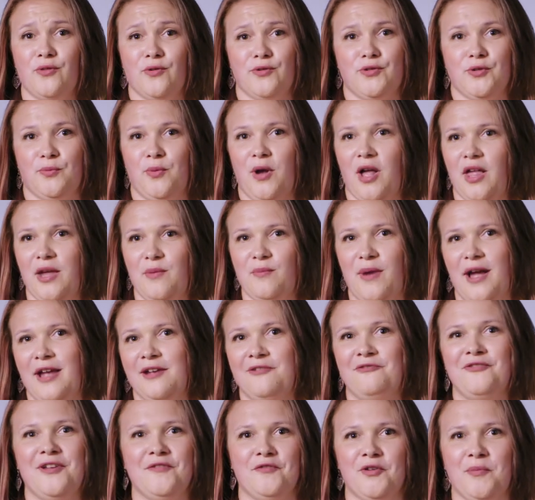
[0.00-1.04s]
those are probably
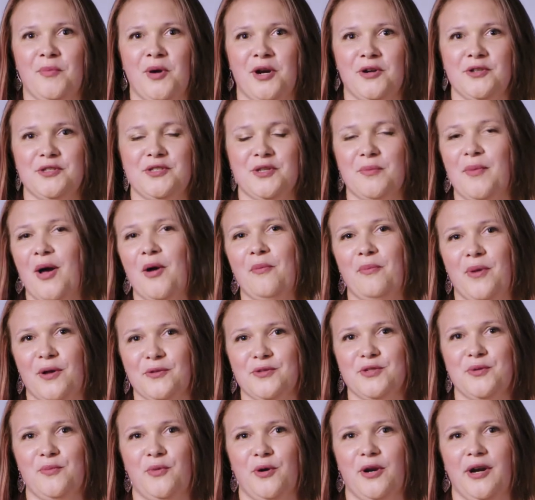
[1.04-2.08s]
my favorite parts about
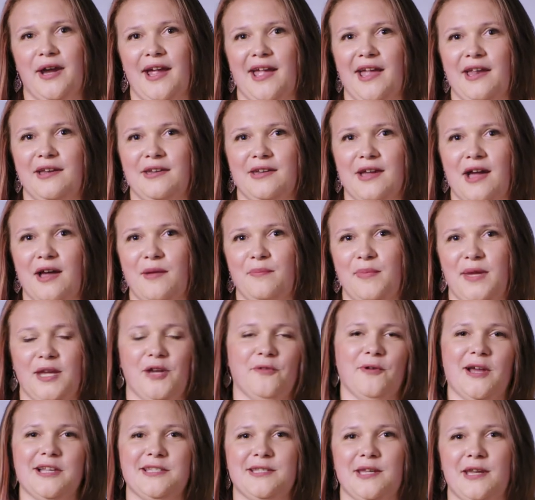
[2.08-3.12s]
Baltimore and uh,
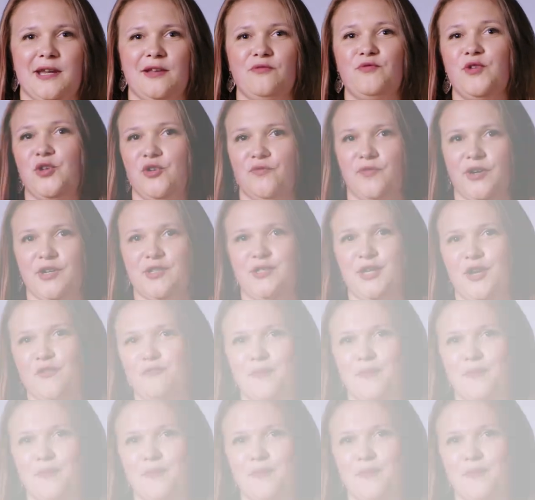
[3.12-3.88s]
being a resident at the University